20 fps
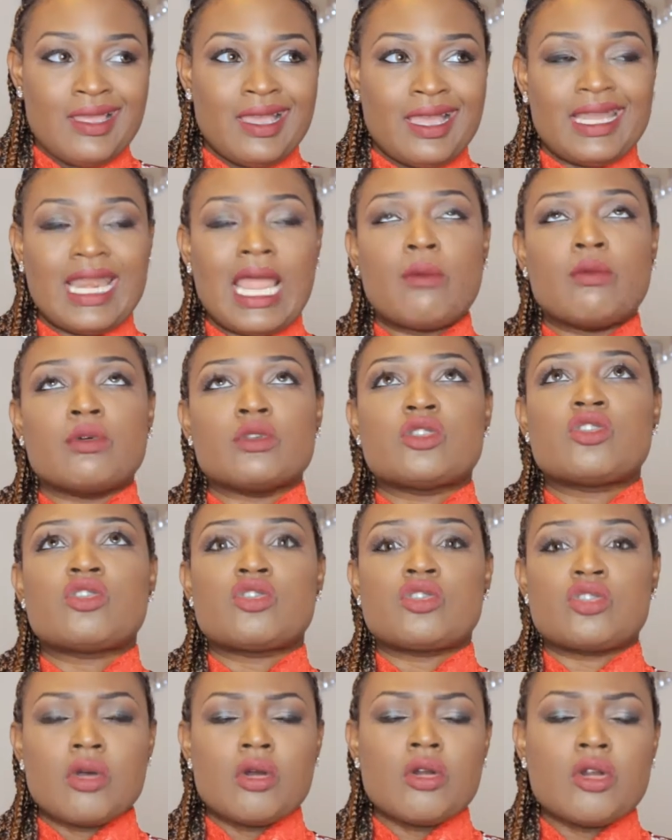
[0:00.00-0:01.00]
And I was
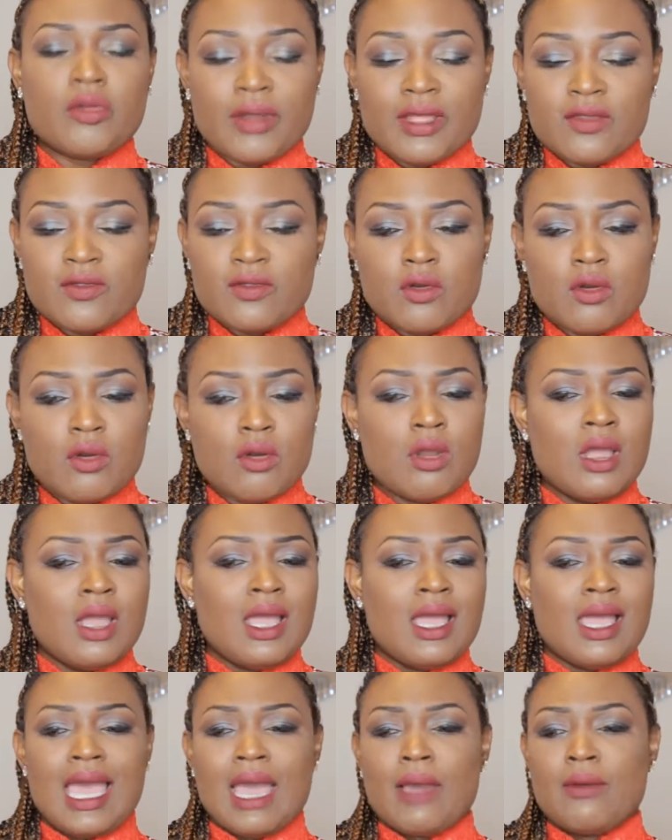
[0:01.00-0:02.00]
so grateful.
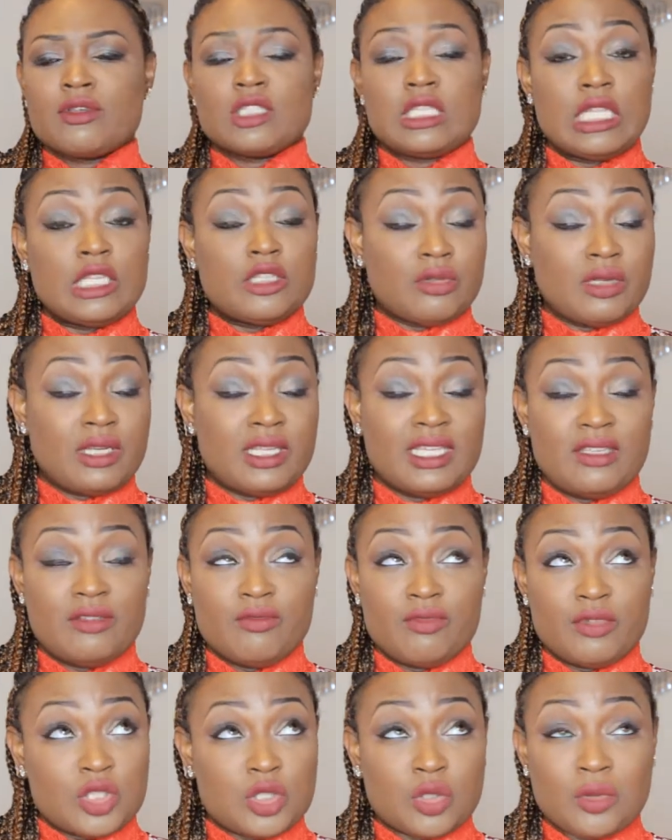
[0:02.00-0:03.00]
I was literally
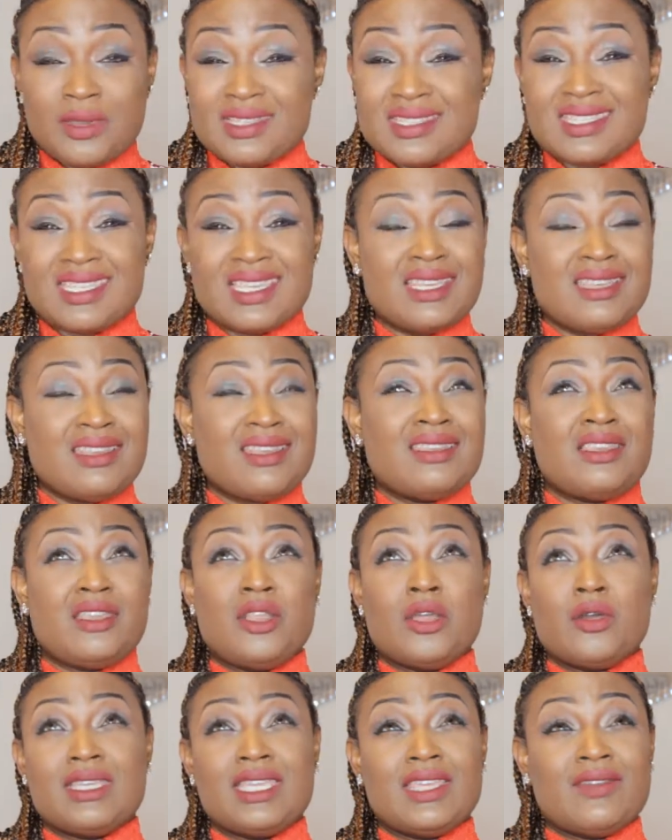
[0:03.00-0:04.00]
rejoicing, you
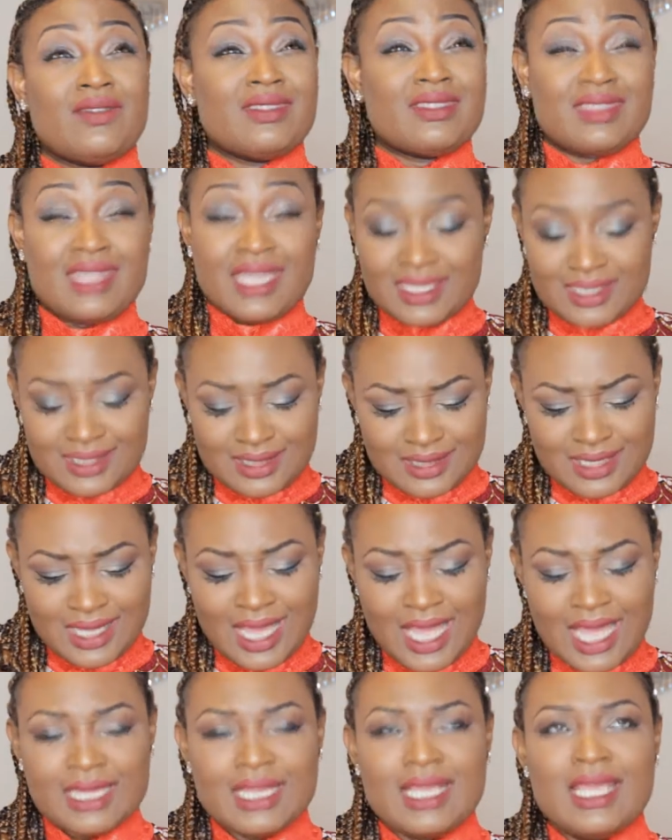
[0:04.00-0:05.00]
know, giving thanks to
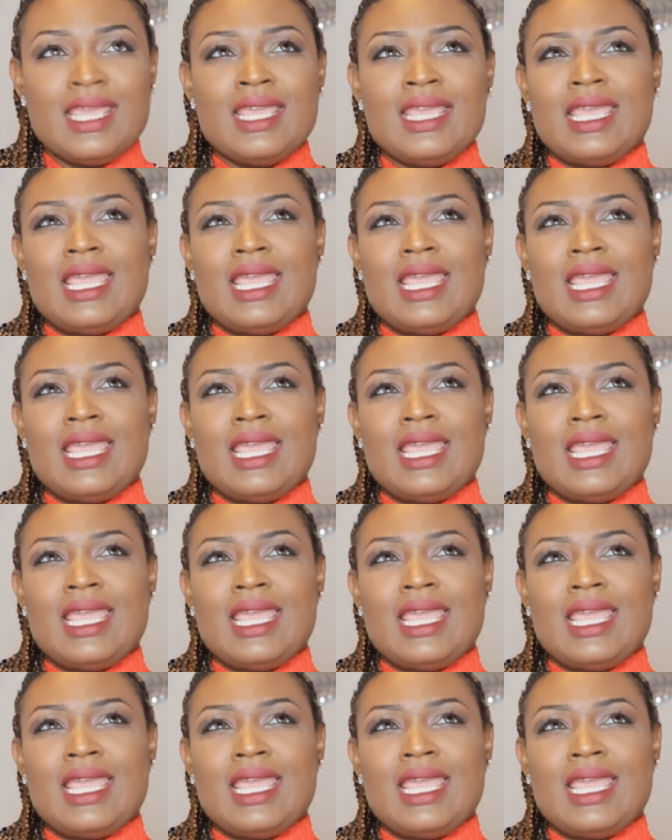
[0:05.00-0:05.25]
God.